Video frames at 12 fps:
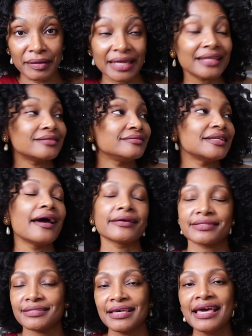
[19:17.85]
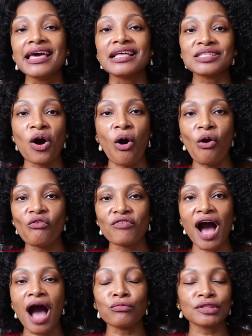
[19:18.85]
It, yes, it's a whole vibe.